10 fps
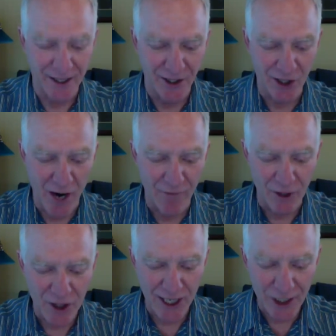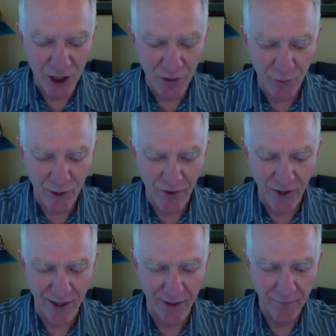a conversation with
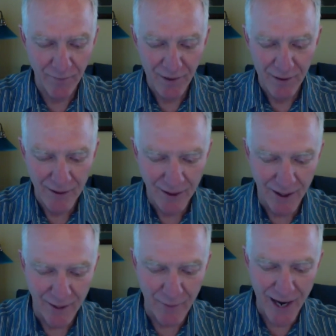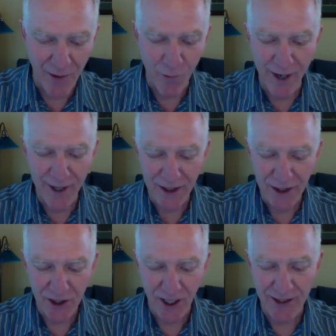him about wanting to
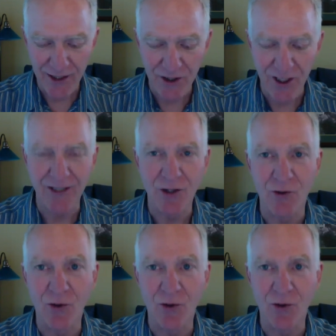talk to Dr.